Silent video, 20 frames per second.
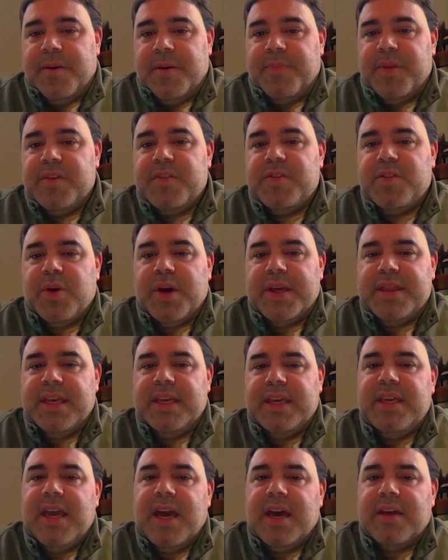So I
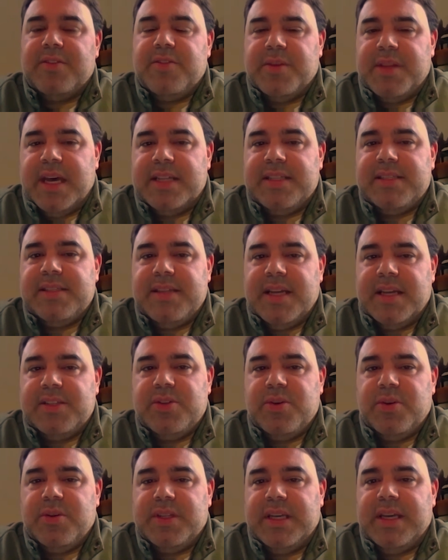think so that's
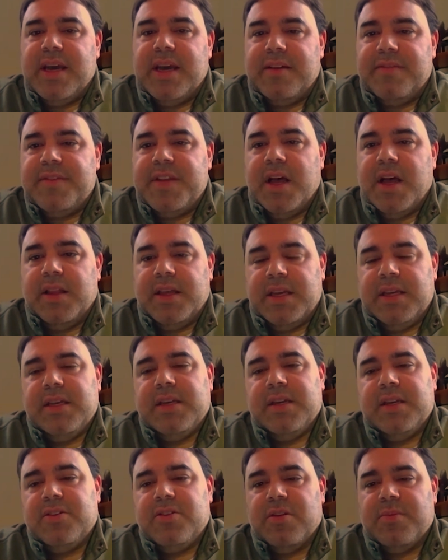certainly kind of
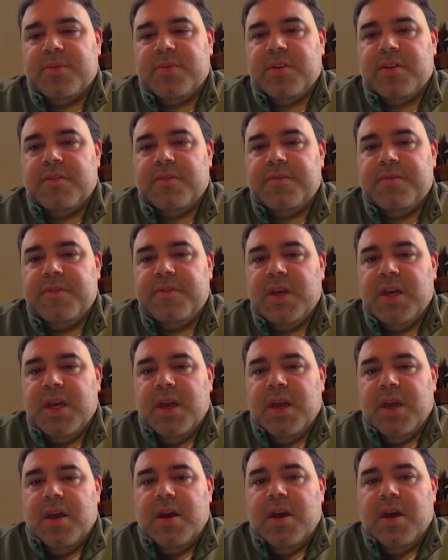telling in terms of
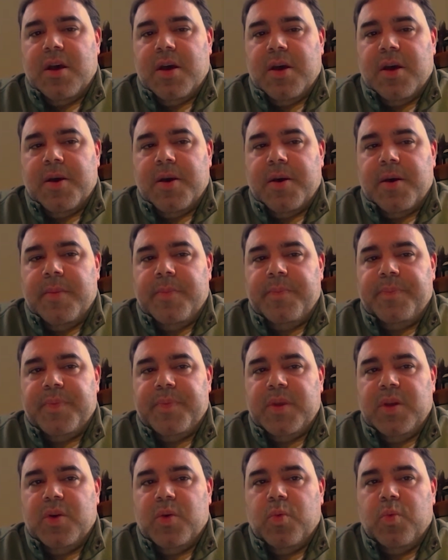
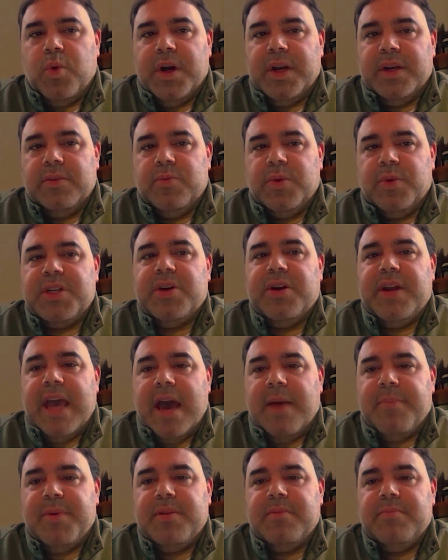what could
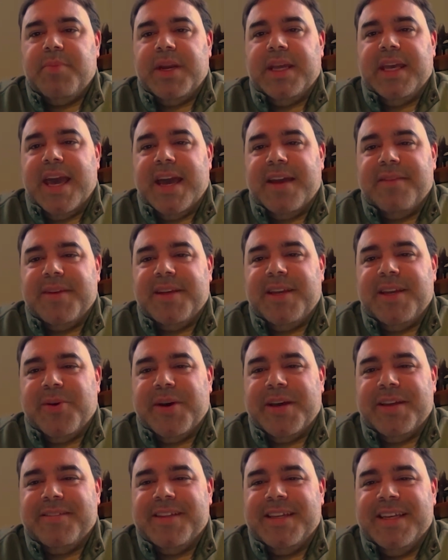happen. But again,
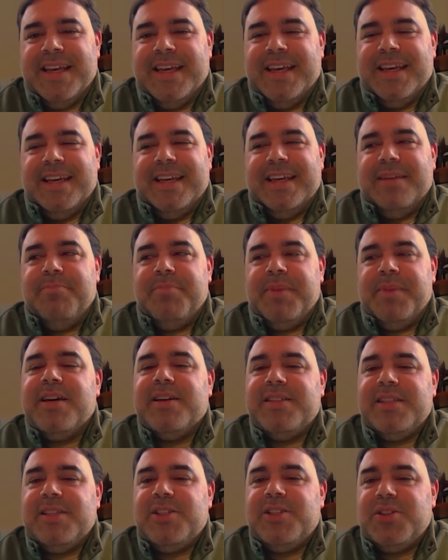
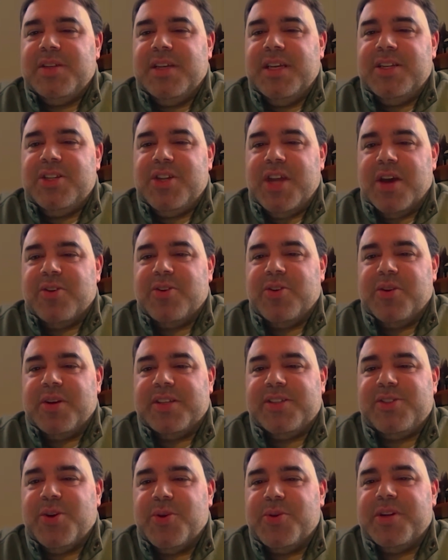because each downturn
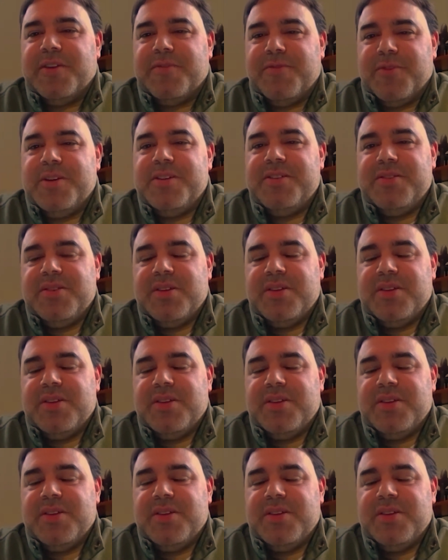is so different,